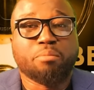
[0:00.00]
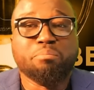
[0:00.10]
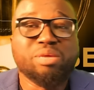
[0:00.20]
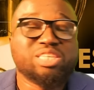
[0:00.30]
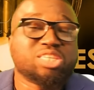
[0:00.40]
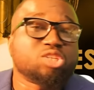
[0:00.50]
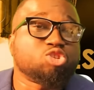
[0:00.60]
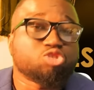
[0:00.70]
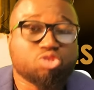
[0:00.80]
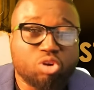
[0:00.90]

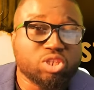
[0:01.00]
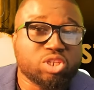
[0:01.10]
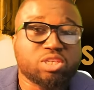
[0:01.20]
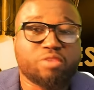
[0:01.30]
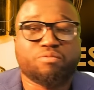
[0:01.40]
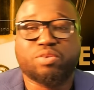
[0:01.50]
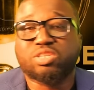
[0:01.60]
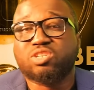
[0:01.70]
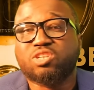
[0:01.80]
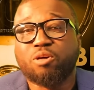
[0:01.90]
mistrust. If
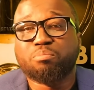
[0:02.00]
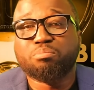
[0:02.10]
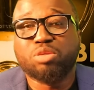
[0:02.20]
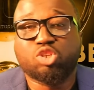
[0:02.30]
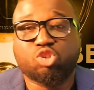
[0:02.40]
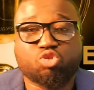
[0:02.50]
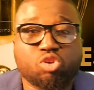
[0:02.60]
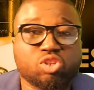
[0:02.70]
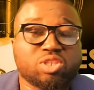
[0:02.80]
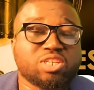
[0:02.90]
it's not
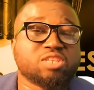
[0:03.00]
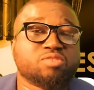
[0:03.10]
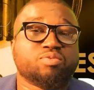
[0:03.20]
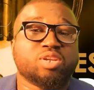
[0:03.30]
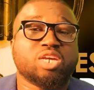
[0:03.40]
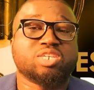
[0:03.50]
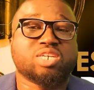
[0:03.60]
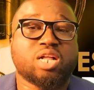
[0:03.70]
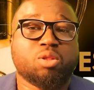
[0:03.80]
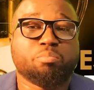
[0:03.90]
mistrust, it's
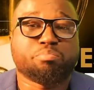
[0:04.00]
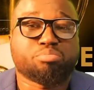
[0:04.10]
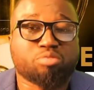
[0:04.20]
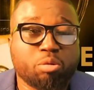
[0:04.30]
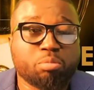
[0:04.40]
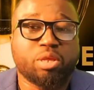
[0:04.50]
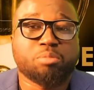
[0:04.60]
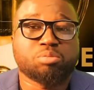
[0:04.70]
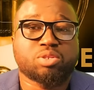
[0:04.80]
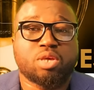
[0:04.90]
financial
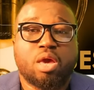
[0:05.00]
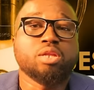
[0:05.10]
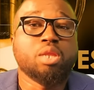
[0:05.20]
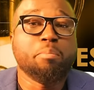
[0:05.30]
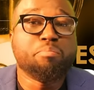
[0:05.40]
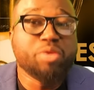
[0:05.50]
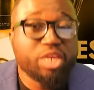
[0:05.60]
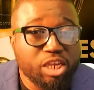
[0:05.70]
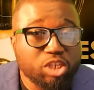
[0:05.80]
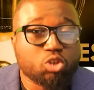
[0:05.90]
problems. The
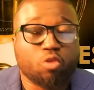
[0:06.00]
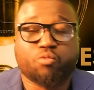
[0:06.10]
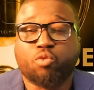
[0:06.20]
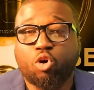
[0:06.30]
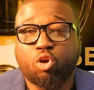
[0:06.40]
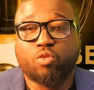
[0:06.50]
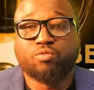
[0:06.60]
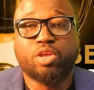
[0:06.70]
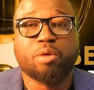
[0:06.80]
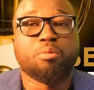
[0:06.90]
biggest of
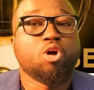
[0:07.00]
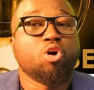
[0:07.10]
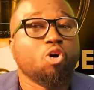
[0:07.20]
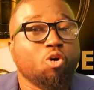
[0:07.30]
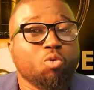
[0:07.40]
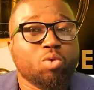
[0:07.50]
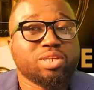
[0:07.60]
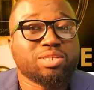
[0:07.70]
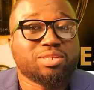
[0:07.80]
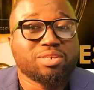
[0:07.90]
all of them
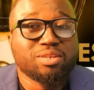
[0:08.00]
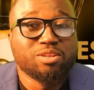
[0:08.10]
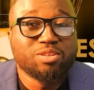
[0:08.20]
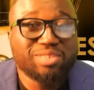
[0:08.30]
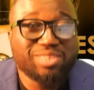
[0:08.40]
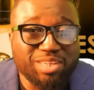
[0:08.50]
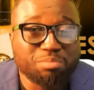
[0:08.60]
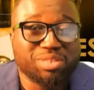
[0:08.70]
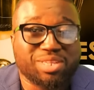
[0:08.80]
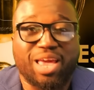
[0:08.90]
always
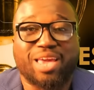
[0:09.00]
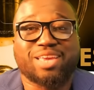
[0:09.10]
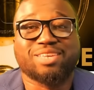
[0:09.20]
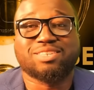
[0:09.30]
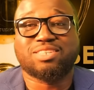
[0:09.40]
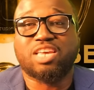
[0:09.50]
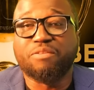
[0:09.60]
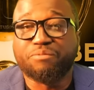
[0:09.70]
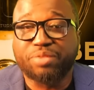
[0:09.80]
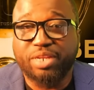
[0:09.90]
seems like is
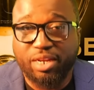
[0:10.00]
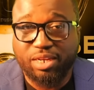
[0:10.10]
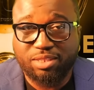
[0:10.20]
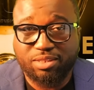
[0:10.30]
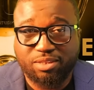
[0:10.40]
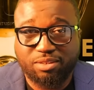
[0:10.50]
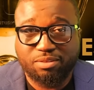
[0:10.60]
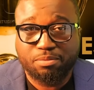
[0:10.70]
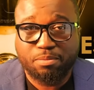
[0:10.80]
infidelity.